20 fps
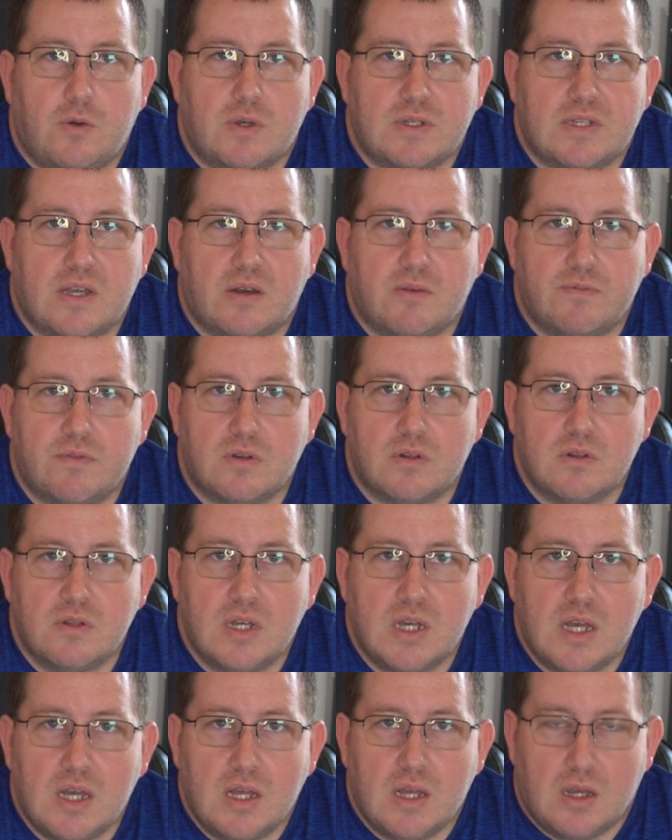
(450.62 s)
was helpful.
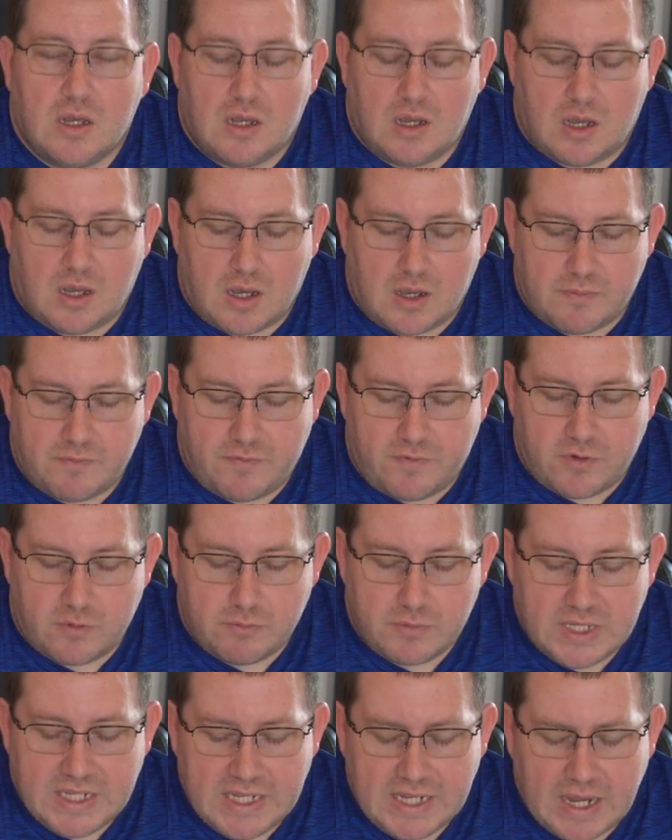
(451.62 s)
Um, for
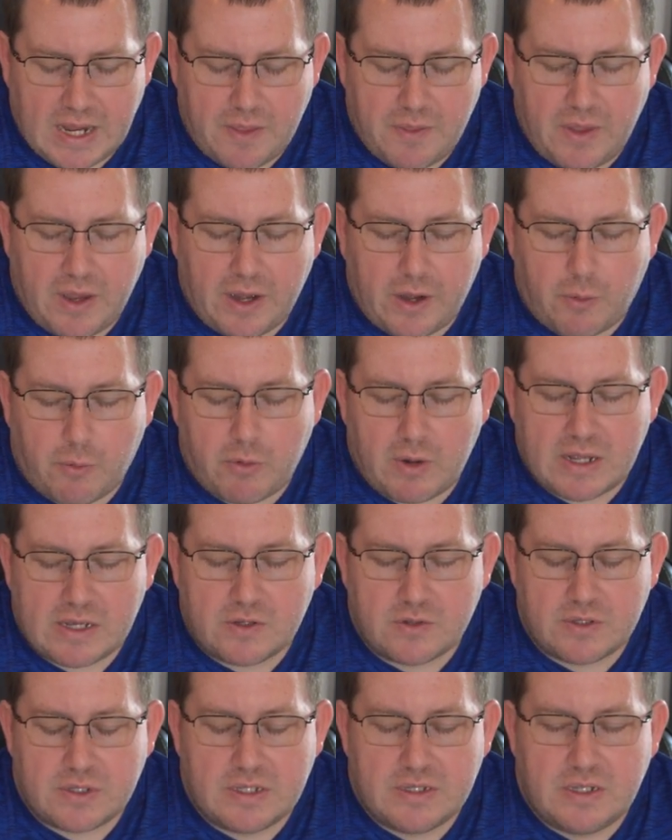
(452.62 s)
me, I think
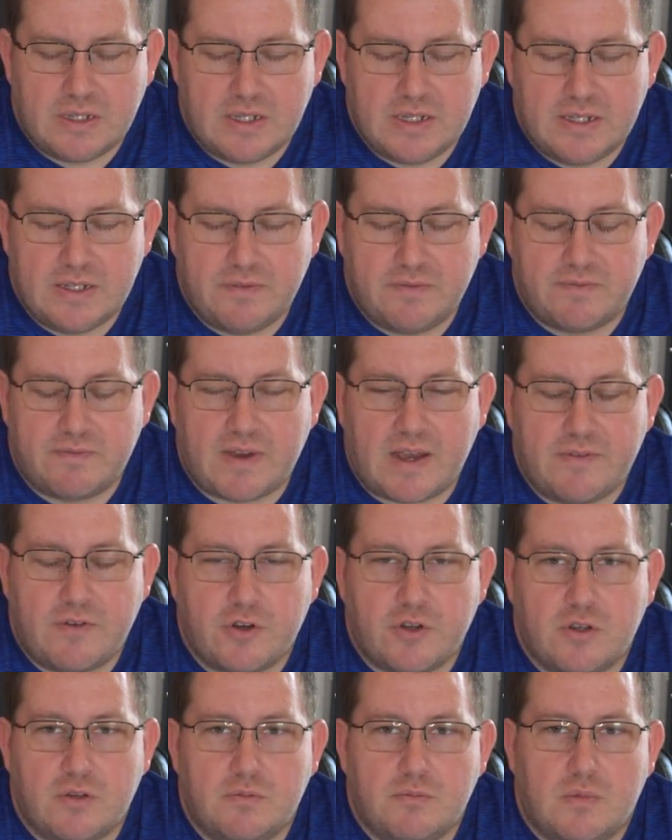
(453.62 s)
around the five
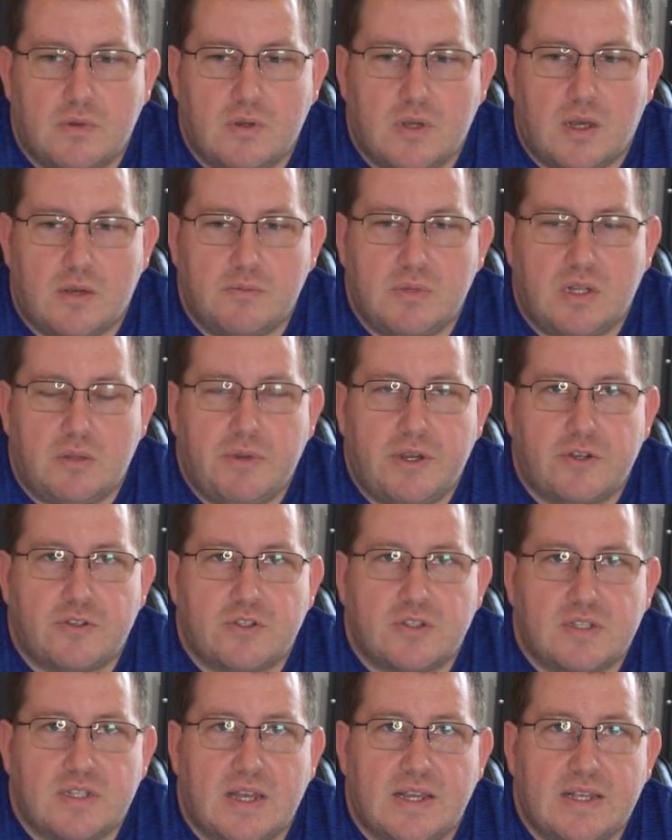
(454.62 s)
hundred uh,
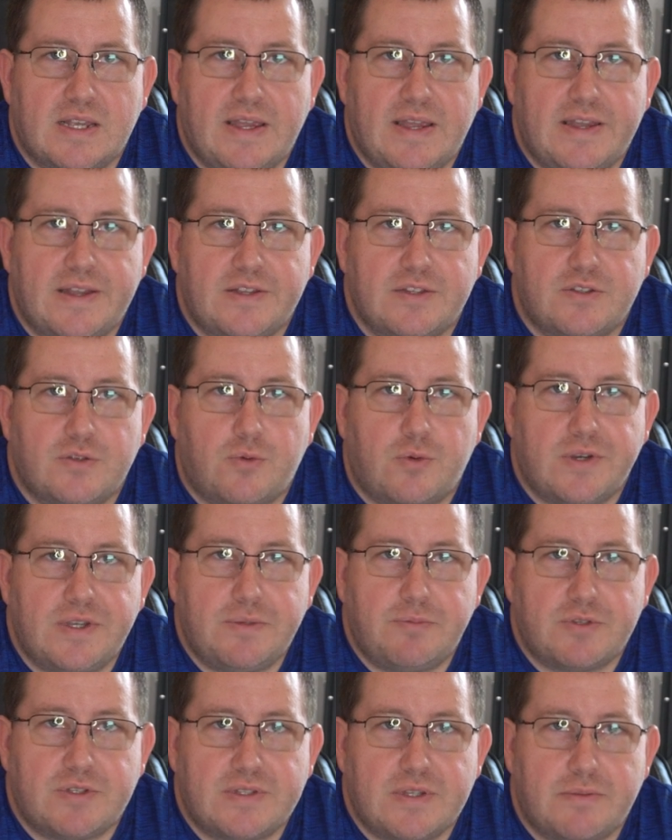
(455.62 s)
millimeters a second and
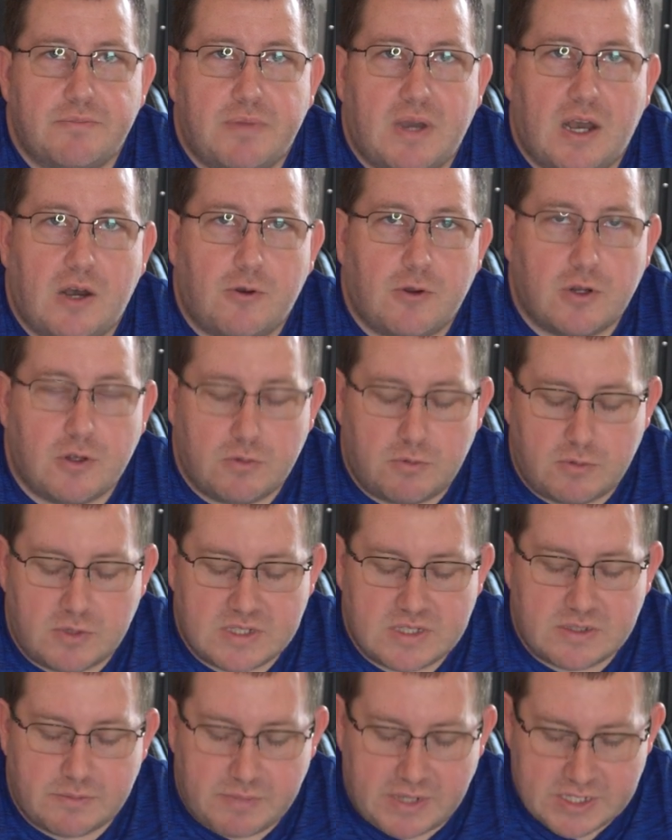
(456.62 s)
twenty percent power
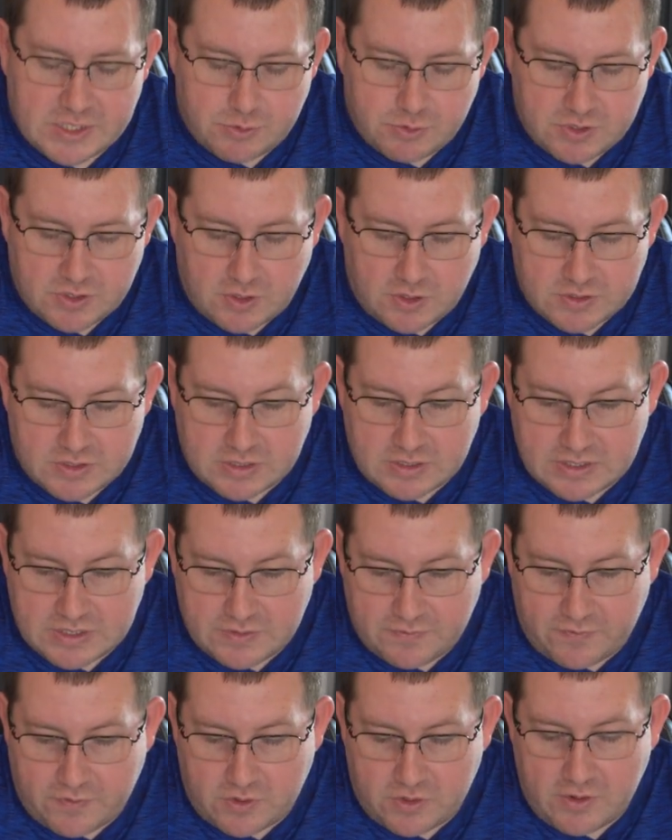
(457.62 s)
was the best results, at
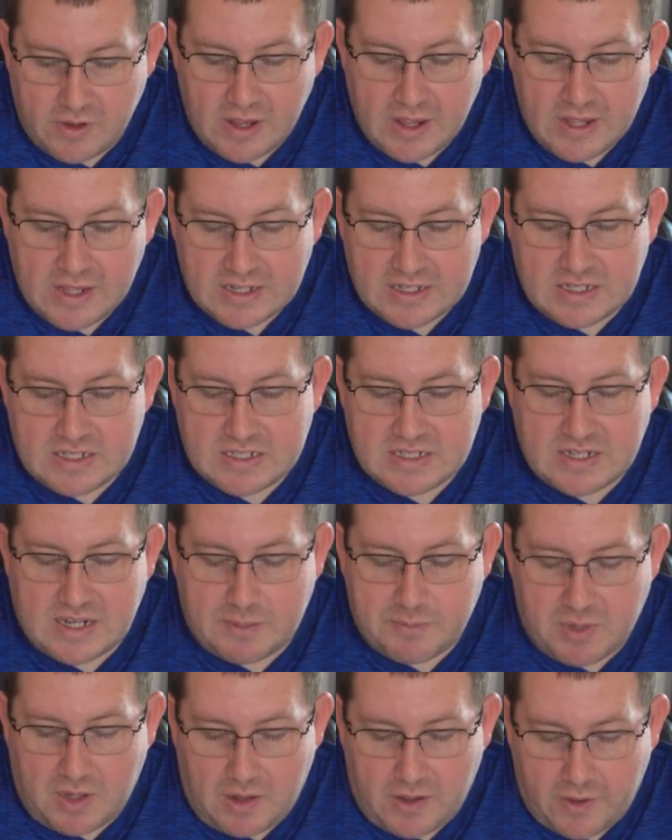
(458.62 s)
least for this
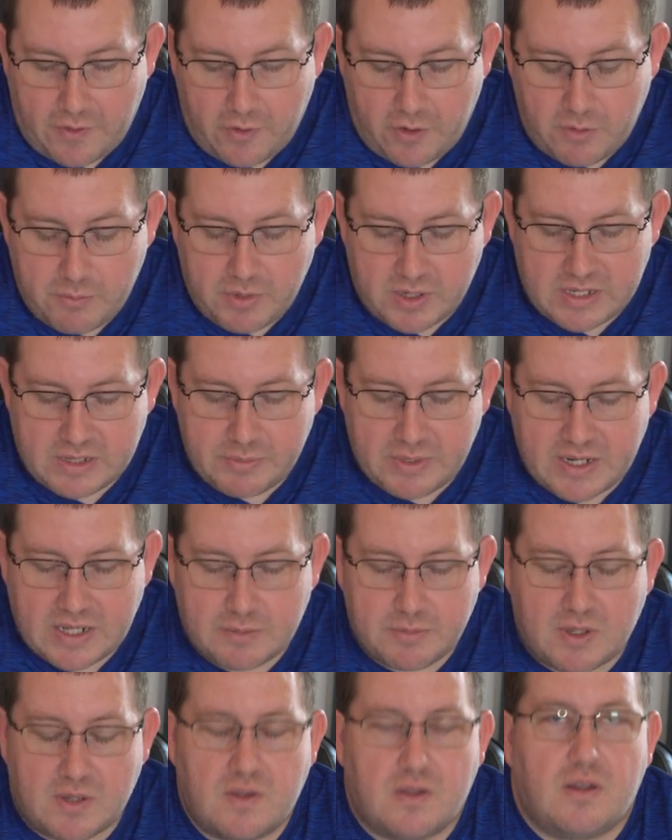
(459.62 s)
type of leather. But
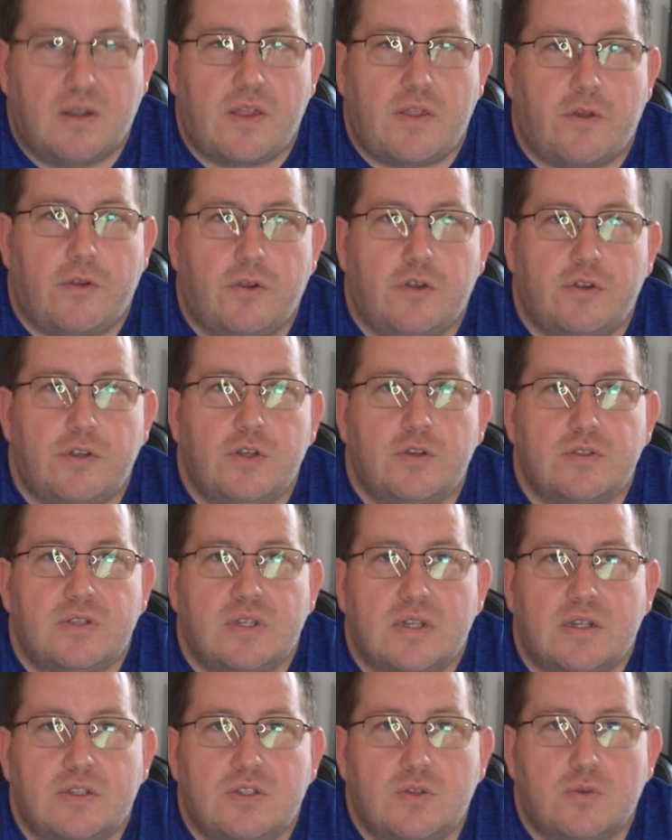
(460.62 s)
depending upon the leather you're
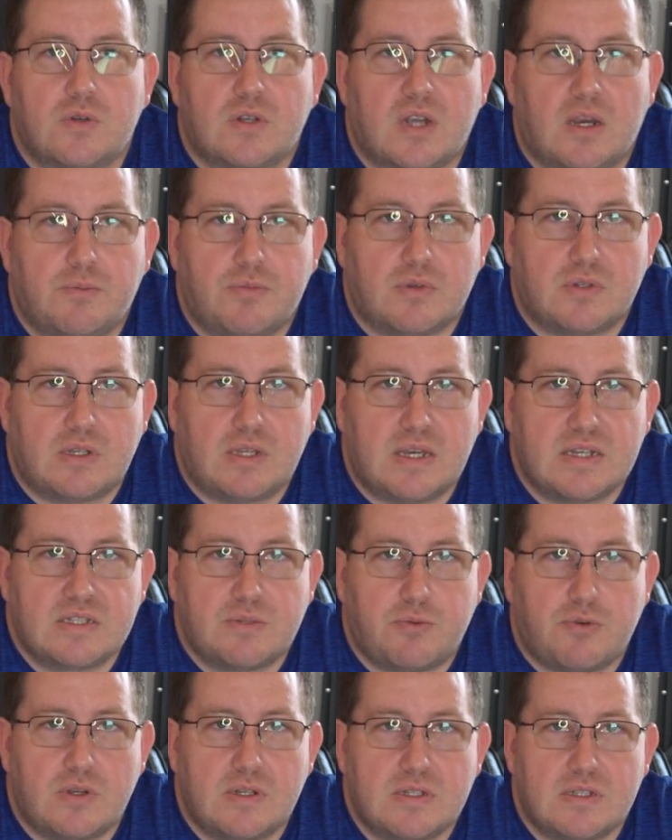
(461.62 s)
using, do a couple of
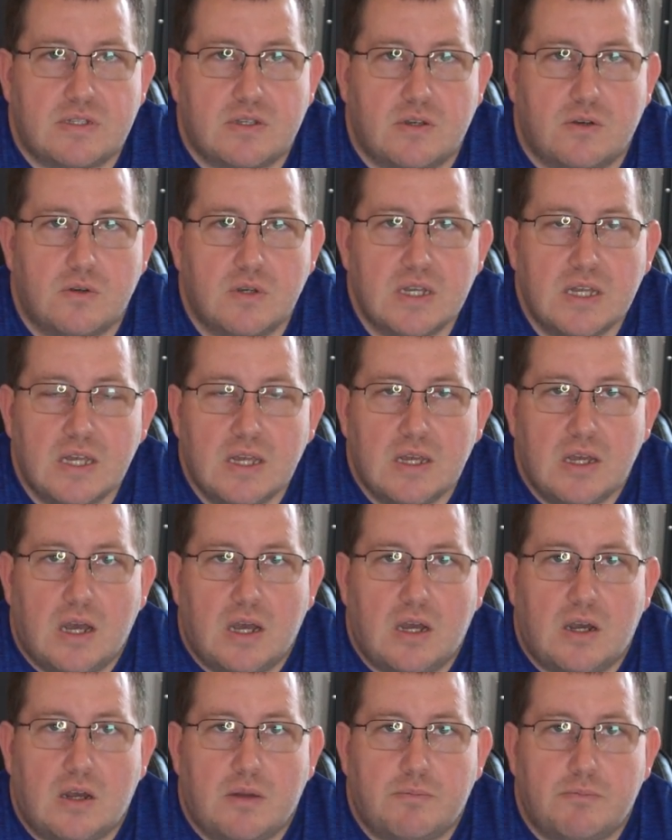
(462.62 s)
test prints. So
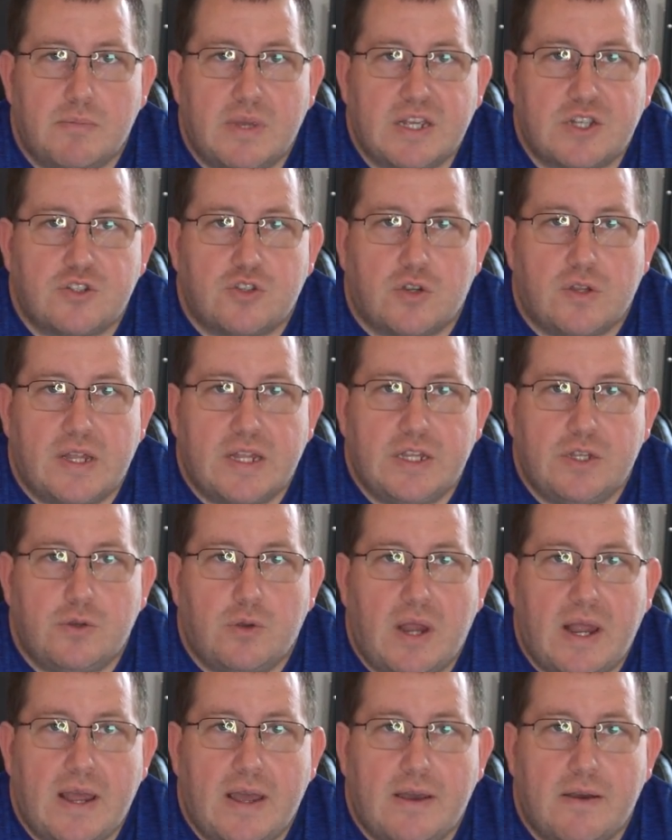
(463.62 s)
uh, make sure that
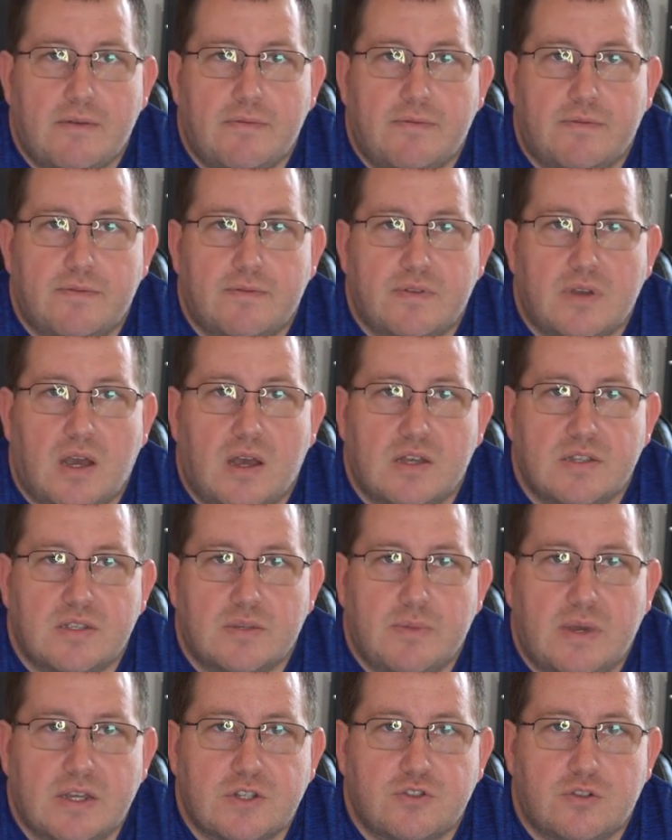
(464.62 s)
you have uh,
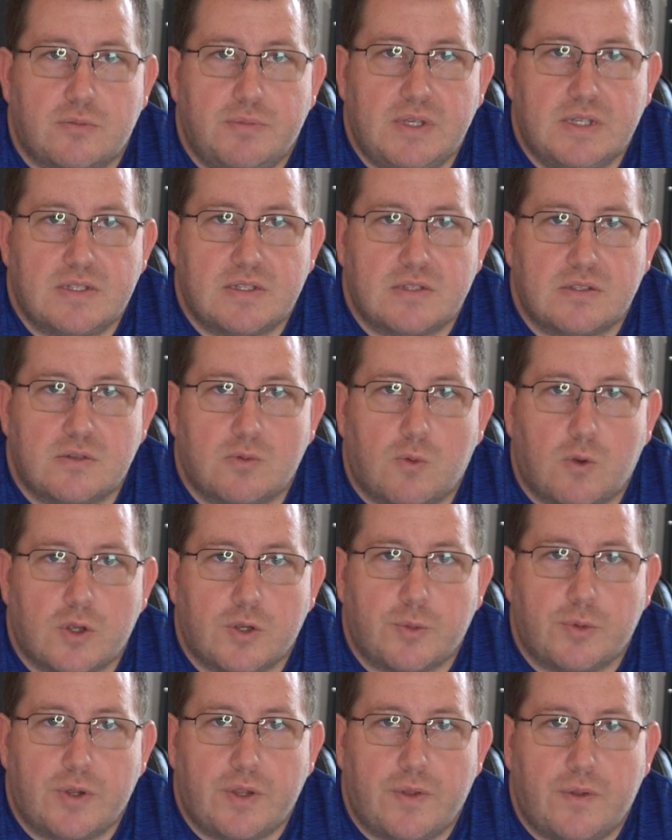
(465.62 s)
some extra pieces to
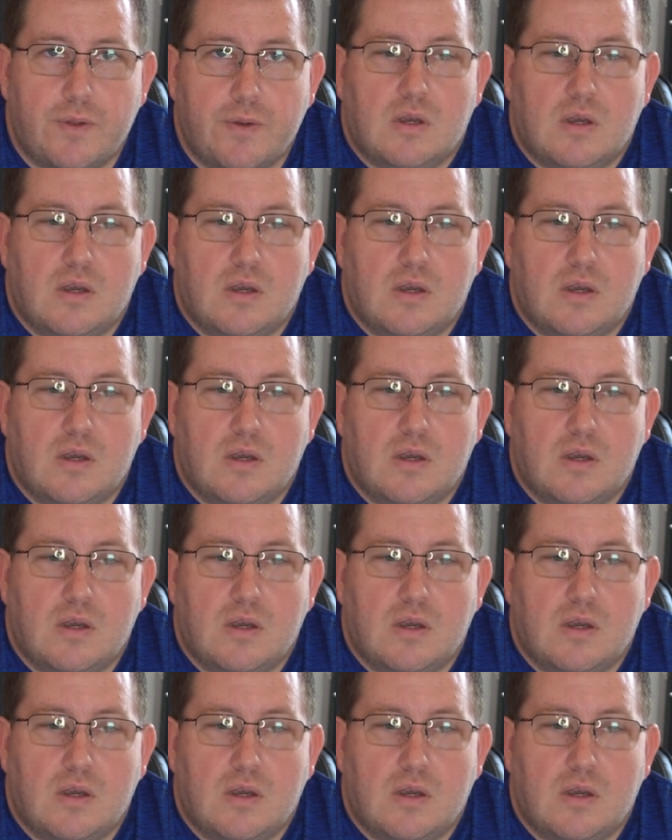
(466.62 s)
work with.